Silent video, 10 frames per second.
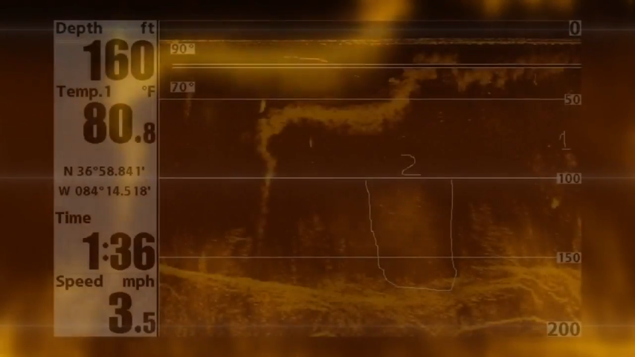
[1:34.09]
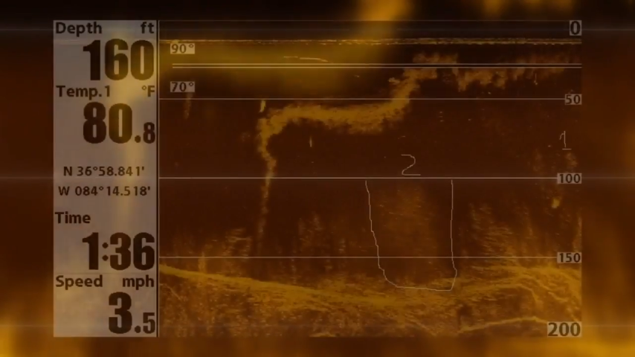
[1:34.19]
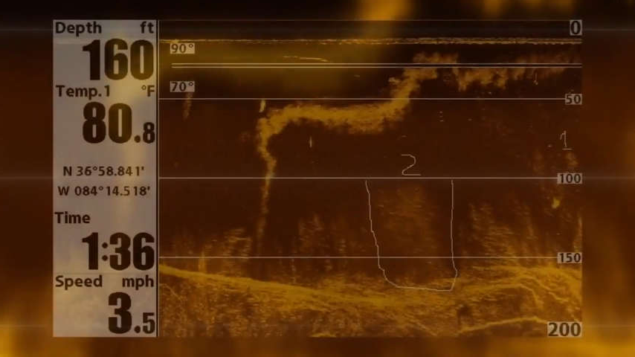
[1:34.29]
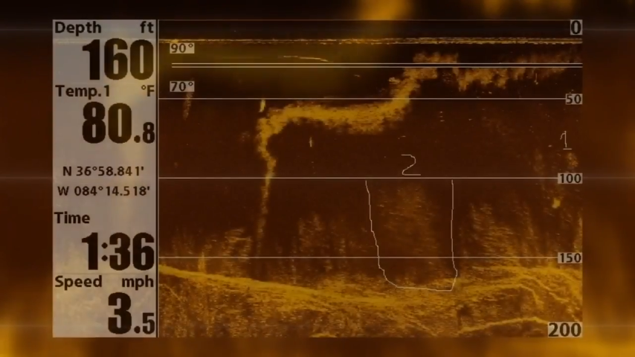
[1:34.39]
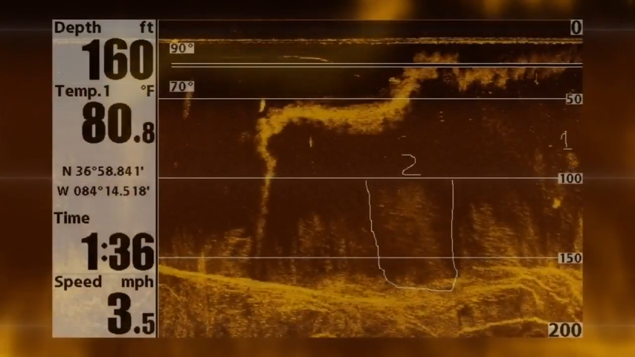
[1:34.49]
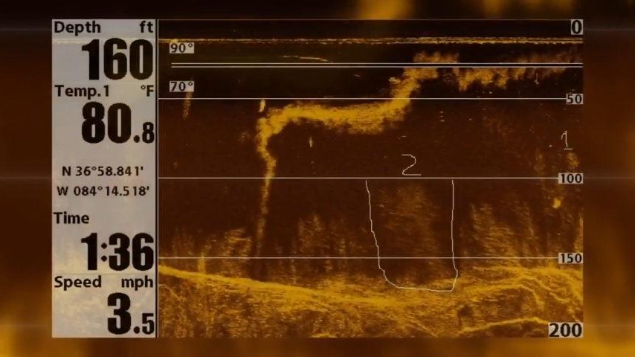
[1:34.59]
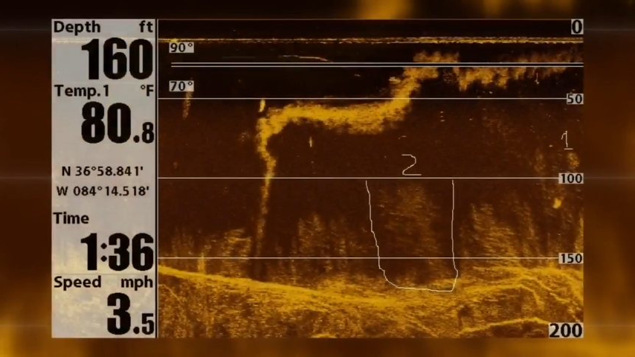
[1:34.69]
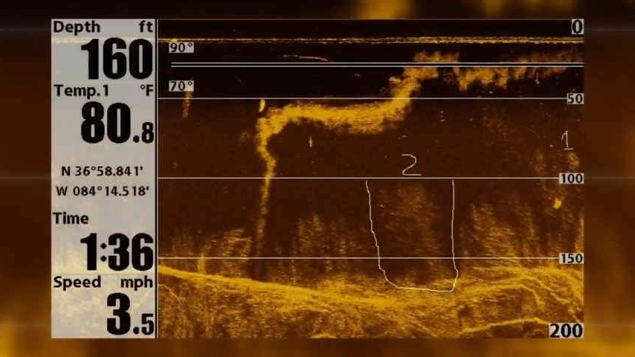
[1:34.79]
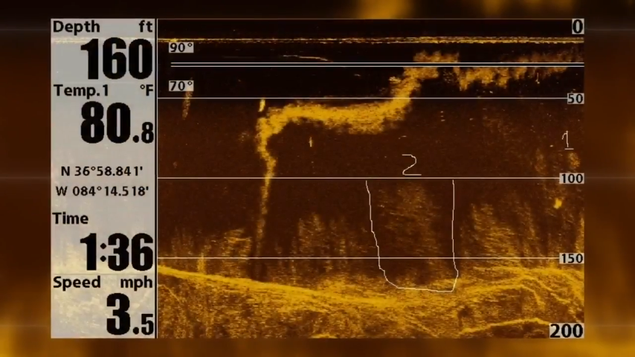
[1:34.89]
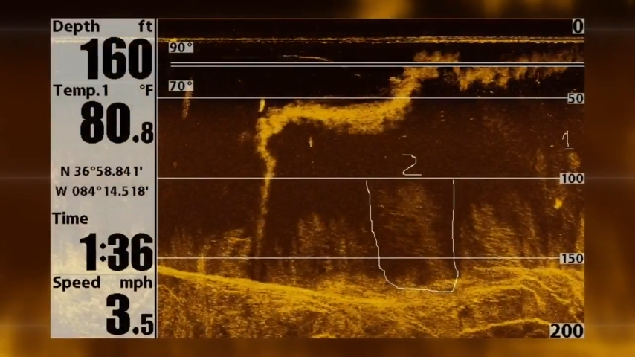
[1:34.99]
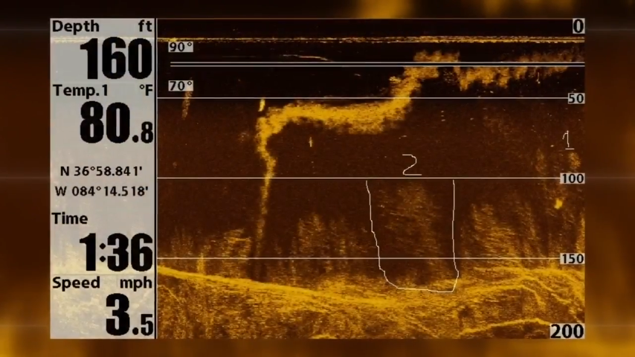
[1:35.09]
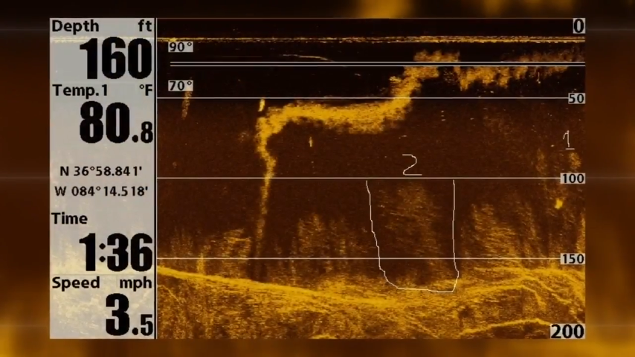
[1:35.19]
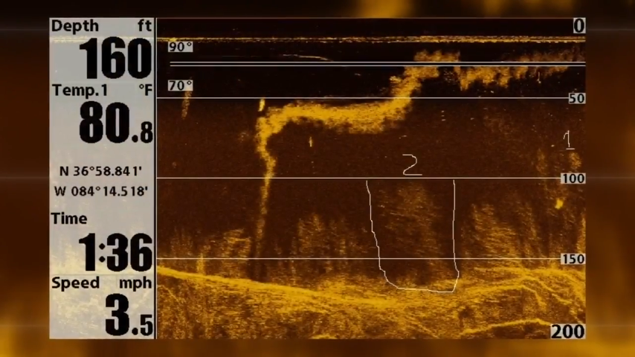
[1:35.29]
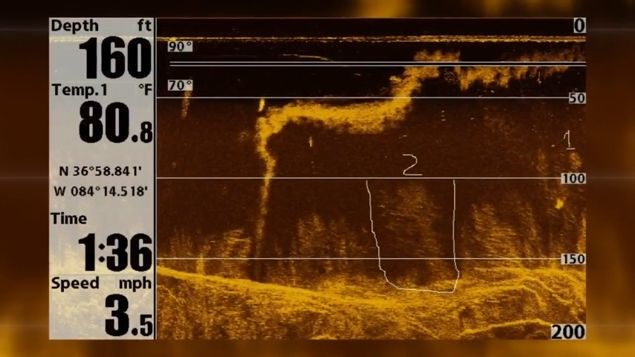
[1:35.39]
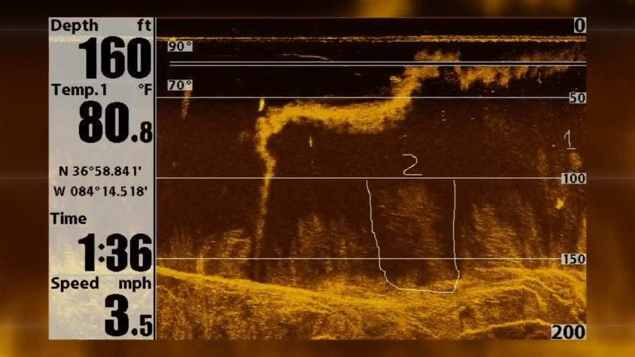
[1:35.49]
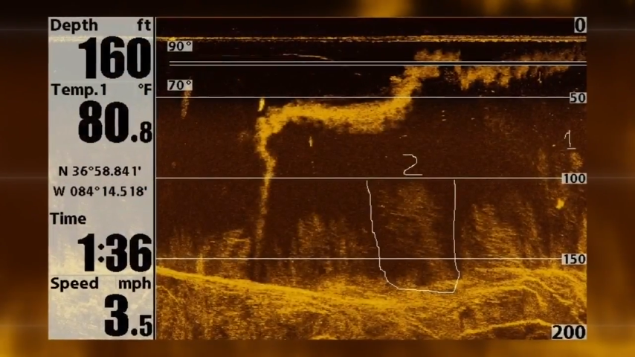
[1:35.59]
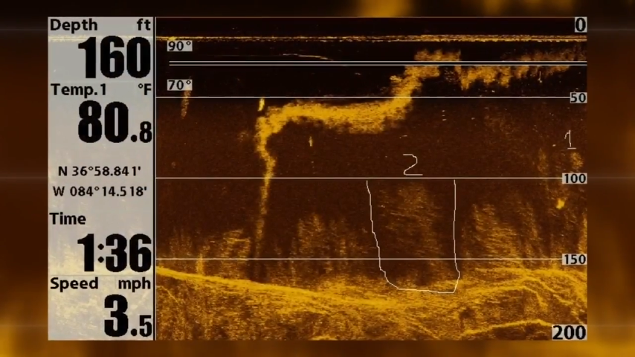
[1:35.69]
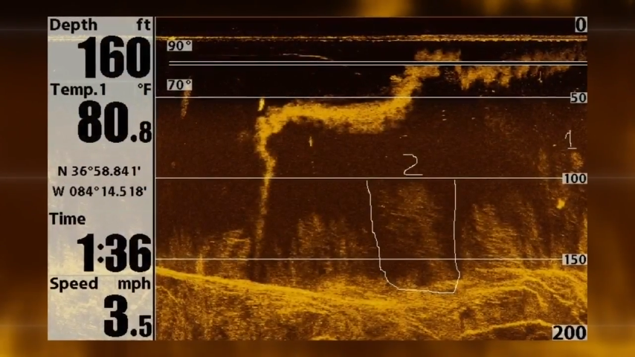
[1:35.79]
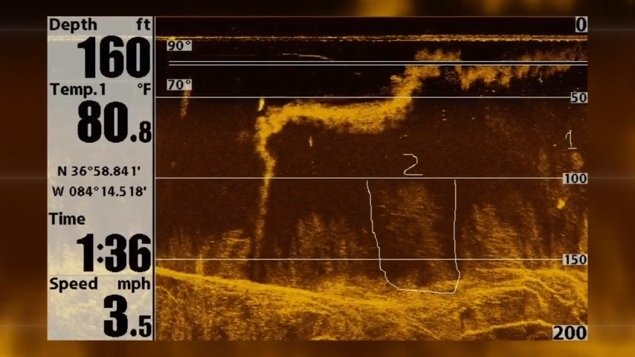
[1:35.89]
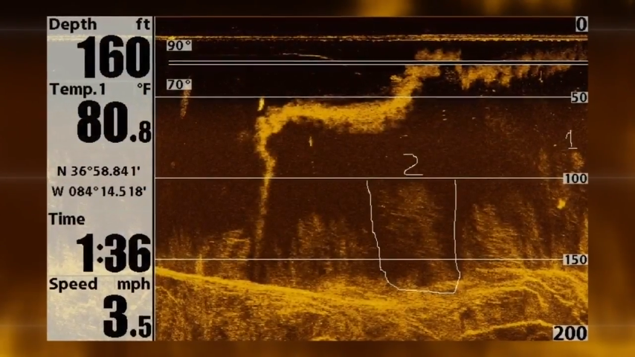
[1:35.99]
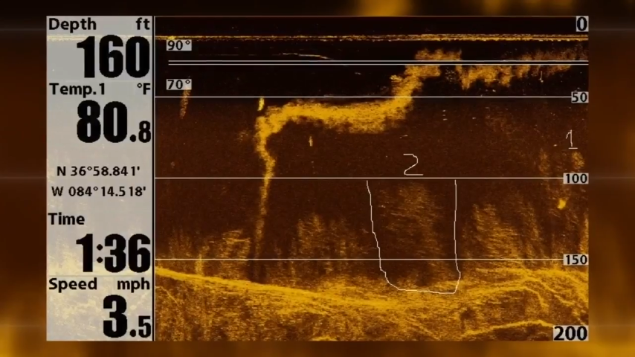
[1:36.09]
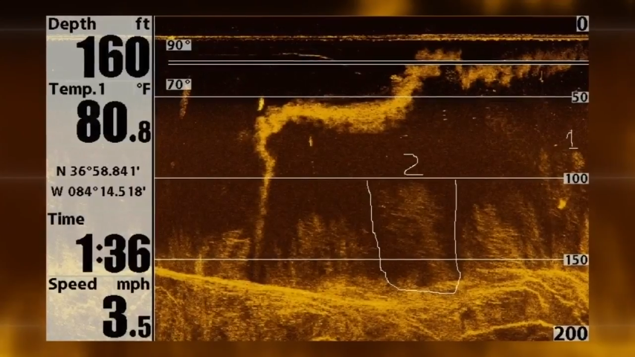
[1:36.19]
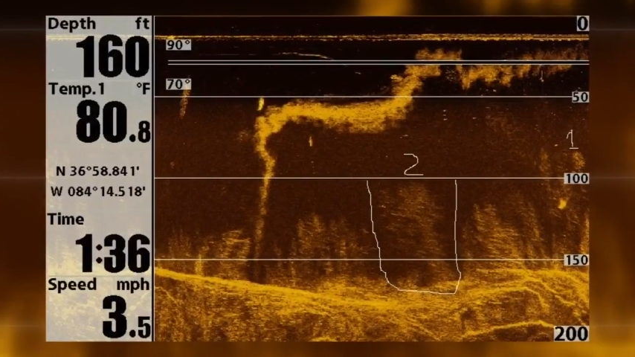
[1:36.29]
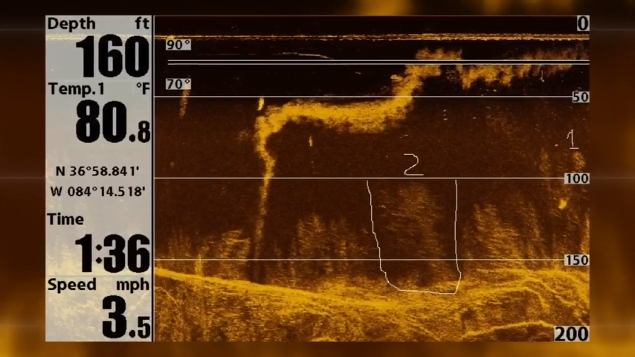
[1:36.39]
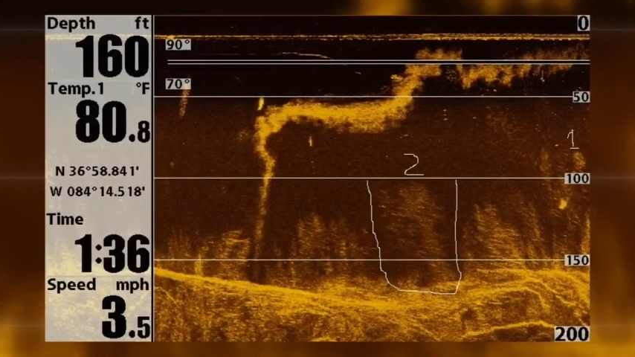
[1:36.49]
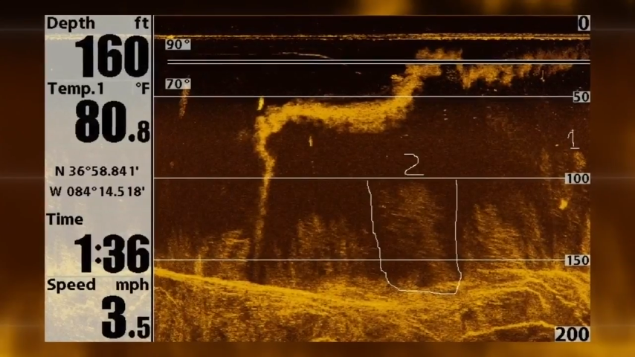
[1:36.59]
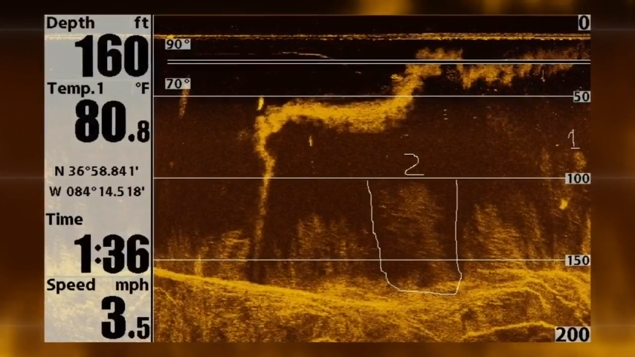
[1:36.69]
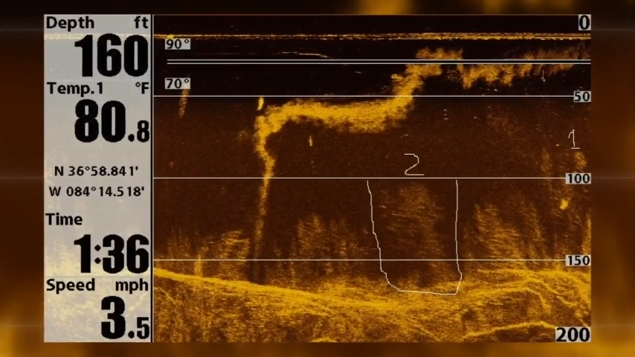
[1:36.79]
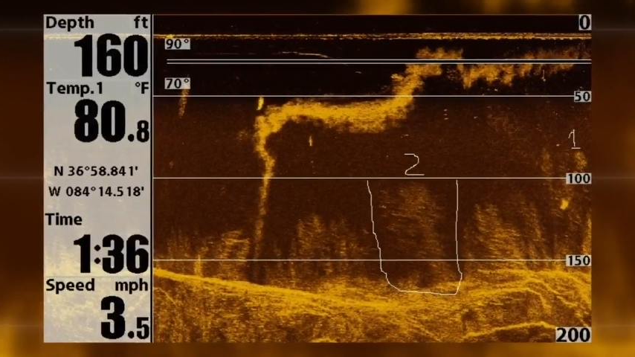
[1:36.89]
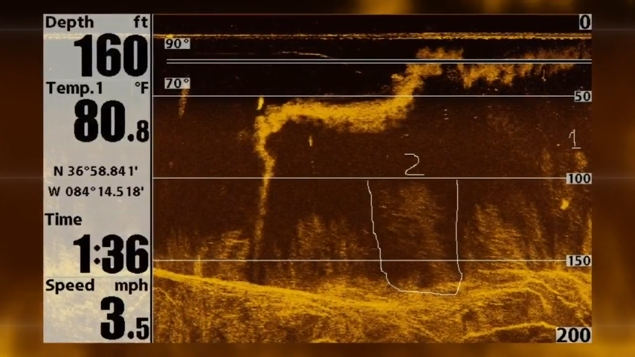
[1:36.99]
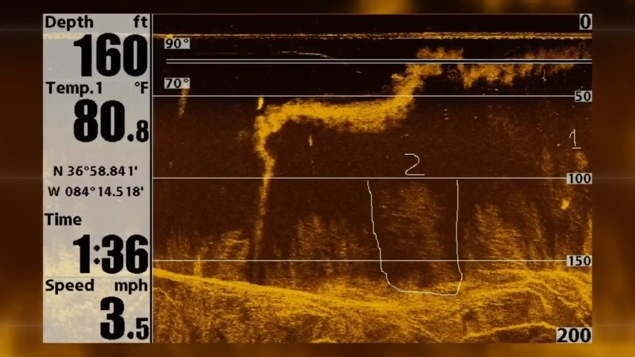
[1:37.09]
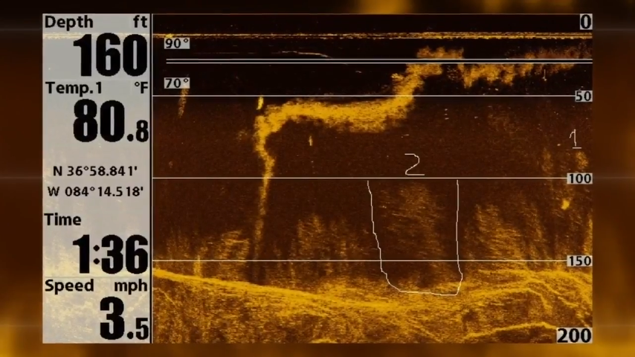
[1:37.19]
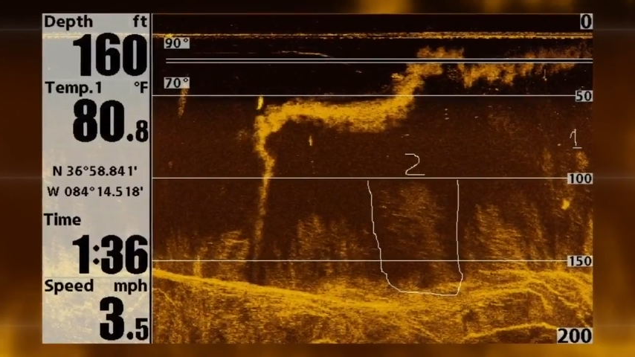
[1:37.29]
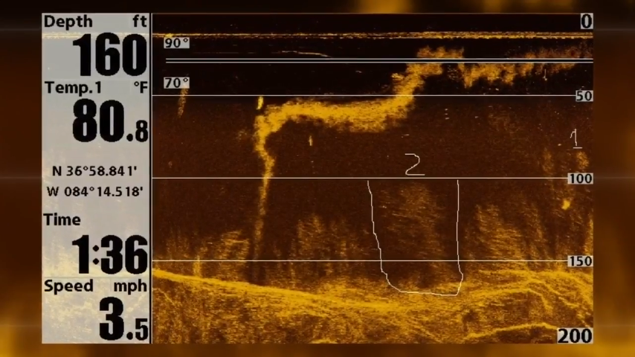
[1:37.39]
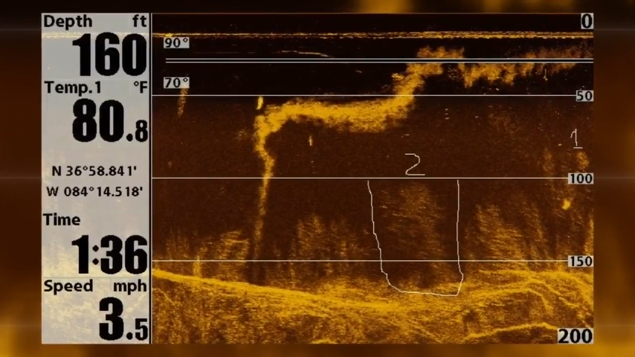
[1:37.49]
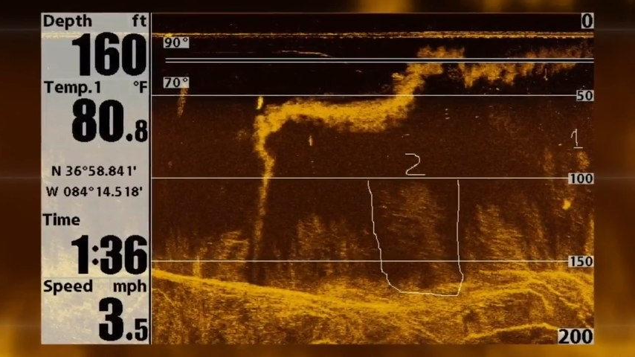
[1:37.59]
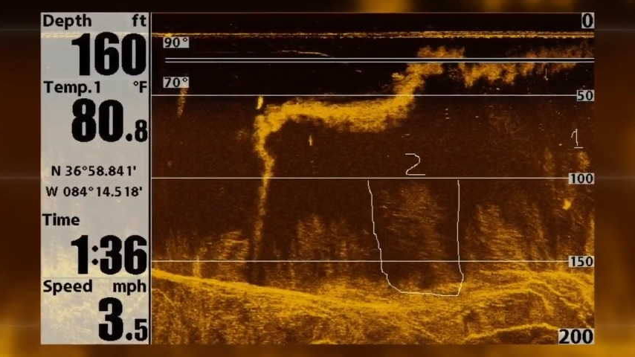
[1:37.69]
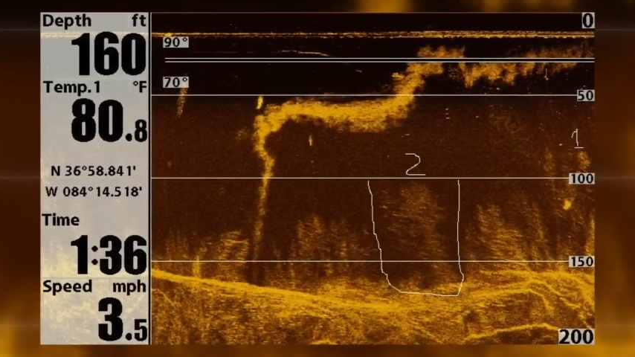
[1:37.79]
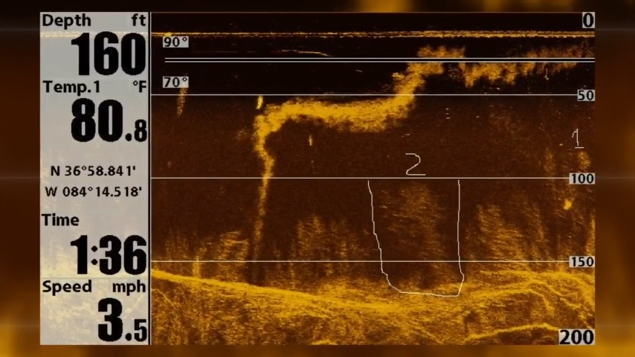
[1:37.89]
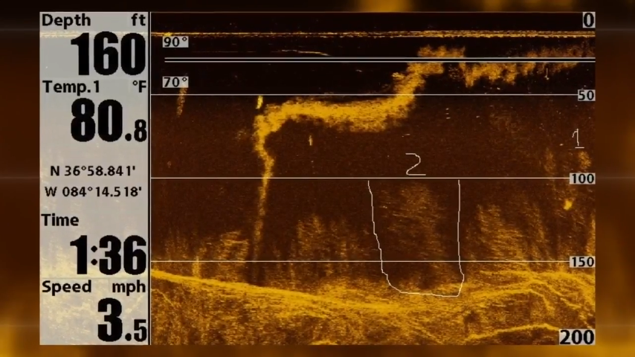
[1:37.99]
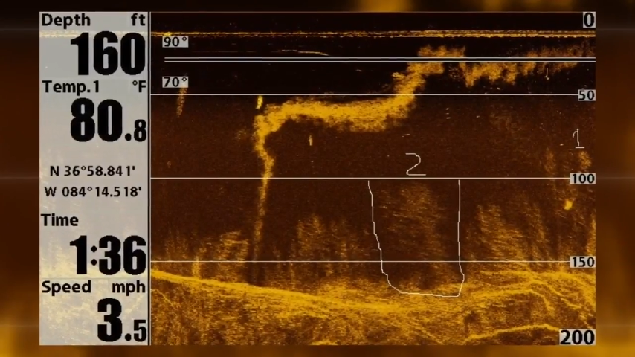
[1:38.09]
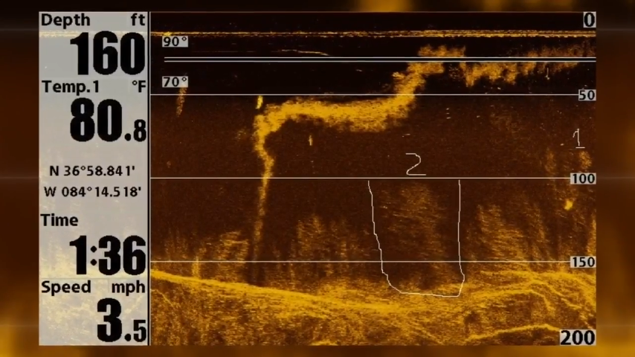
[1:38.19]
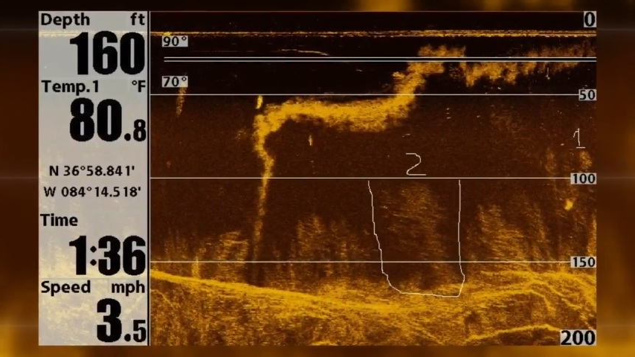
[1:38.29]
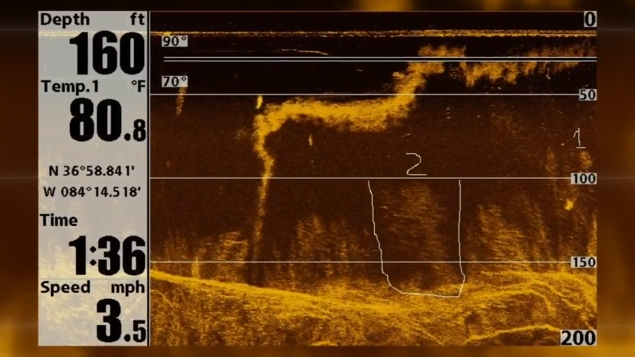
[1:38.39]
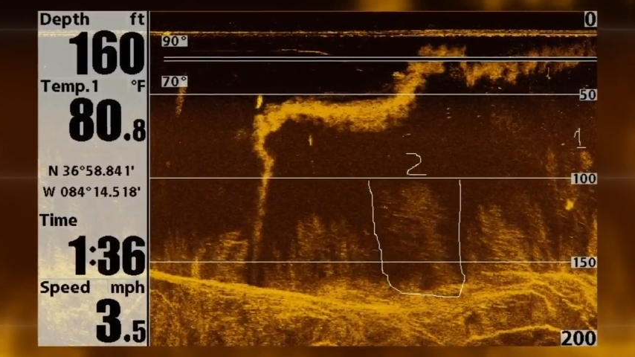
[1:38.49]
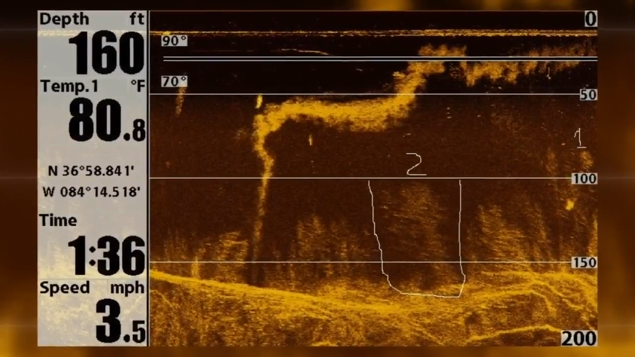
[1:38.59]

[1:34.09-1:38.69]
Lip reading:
(no speaker visible)